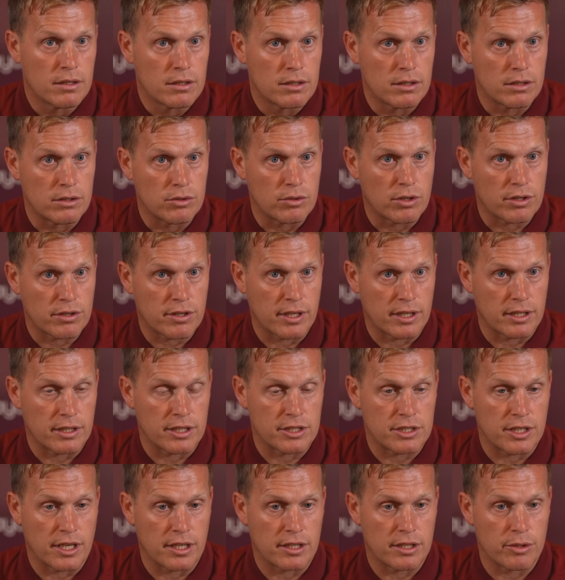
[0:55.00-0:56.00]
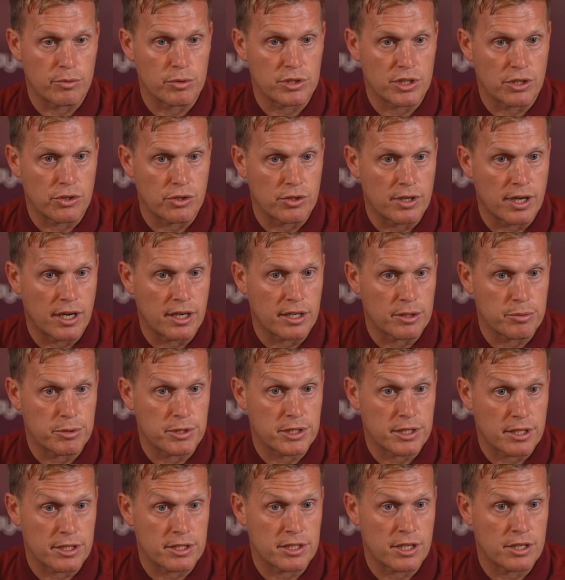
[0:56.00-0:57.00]
you know, I think they said it was a
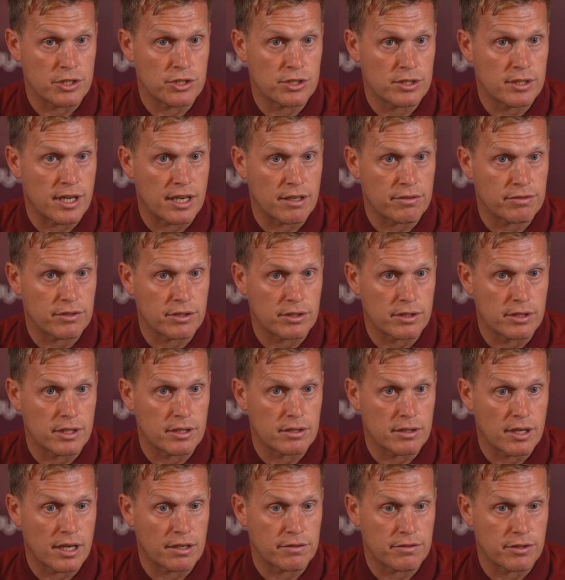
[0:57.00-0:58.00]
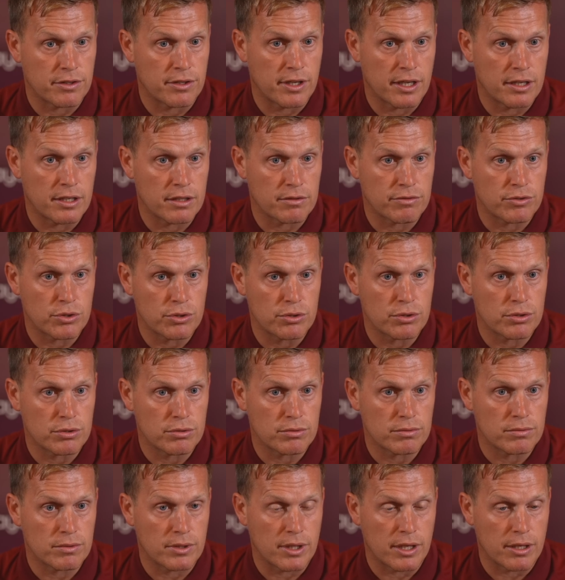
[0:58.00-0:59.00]
unanimous decision after the interview,
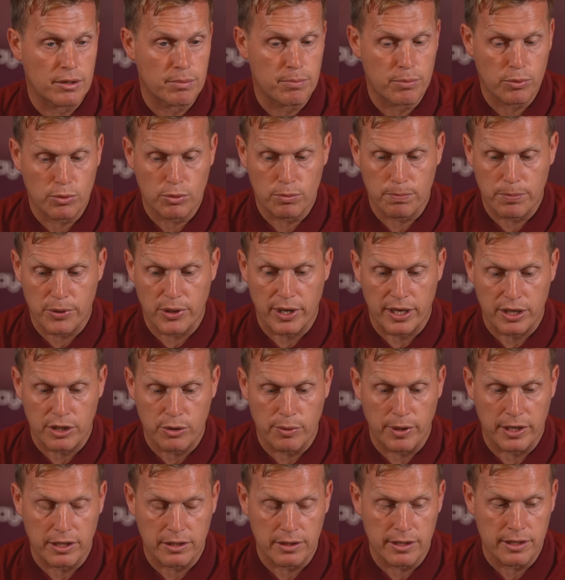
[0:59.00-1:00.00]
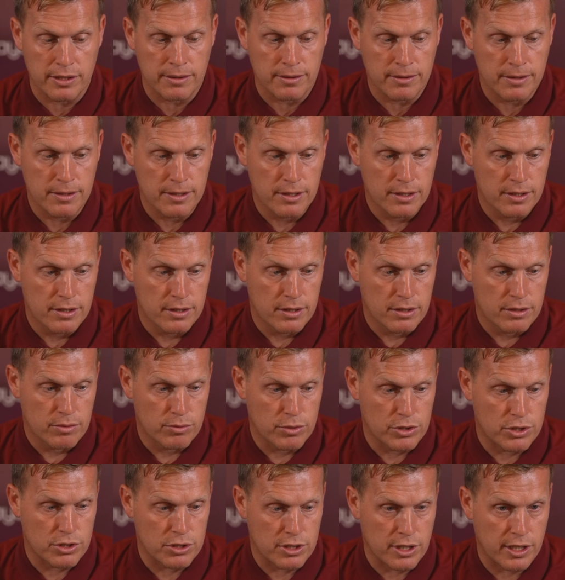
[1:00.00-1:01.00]
pretty quickly,
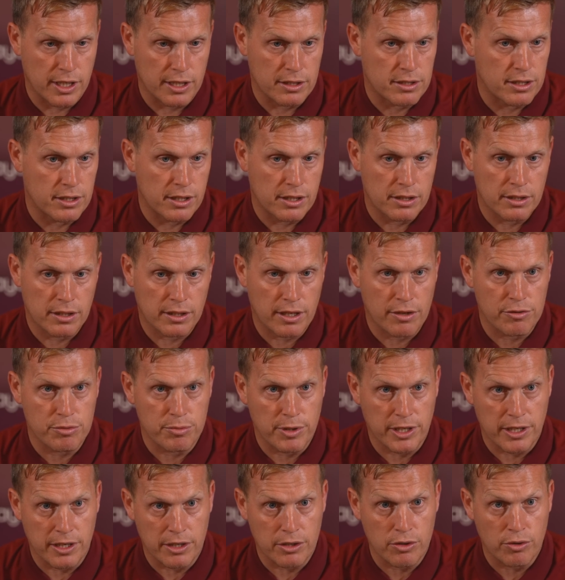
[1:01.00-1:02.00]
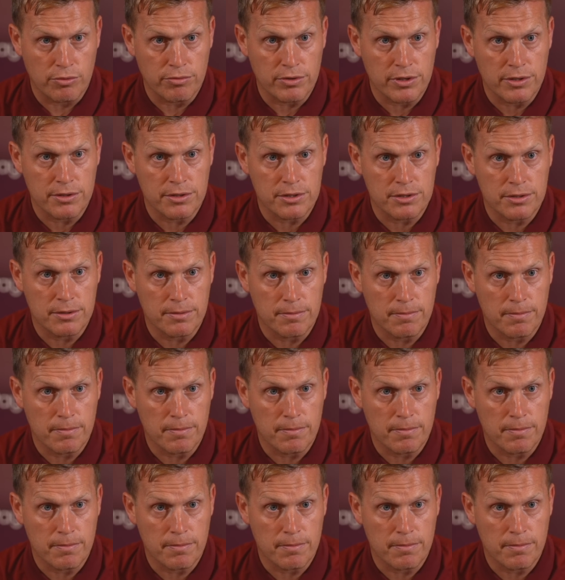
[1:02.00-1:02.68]
which is great to hear, and it gives me great confidence.